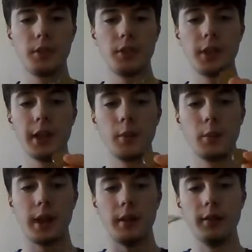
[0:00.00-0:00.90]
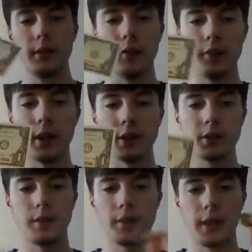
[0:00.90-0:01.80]
to get rid of this
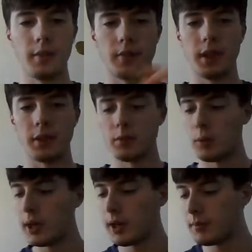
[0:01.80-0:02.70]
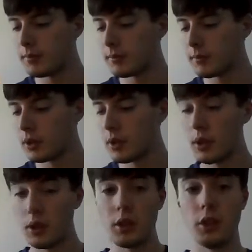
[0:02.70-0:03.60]
in favor of this? Well,
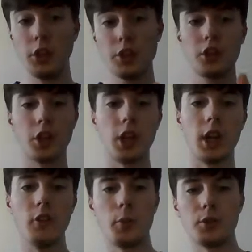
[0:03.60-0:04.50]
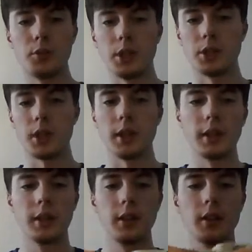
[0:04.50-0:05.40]
this is the government's reasoning.
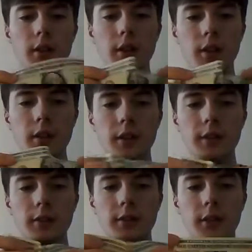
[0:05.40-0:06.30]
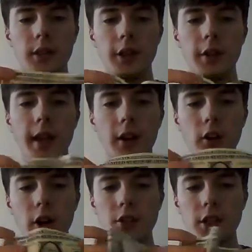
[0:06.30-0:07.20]
You hear that
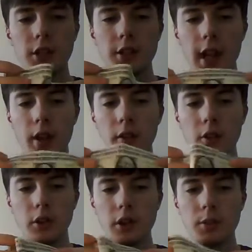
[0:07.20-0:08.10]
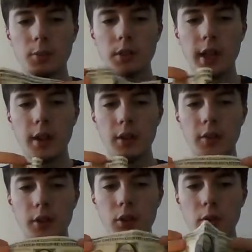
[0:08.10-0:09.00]
crunchy sound, crisp sound of
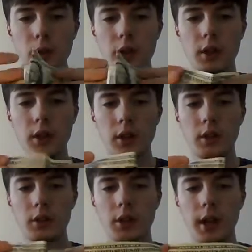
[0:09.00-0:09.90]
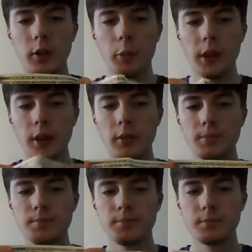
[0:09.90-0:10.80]
a new dollar bill?
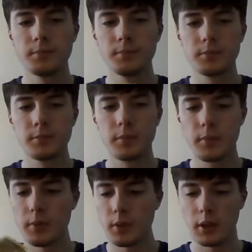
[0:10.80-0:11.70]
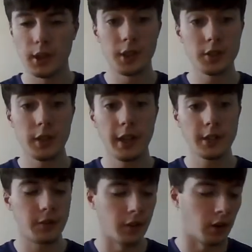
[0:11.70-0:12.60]
Doesn't
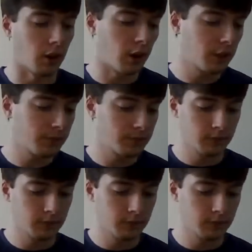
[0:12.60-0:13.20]
last very long.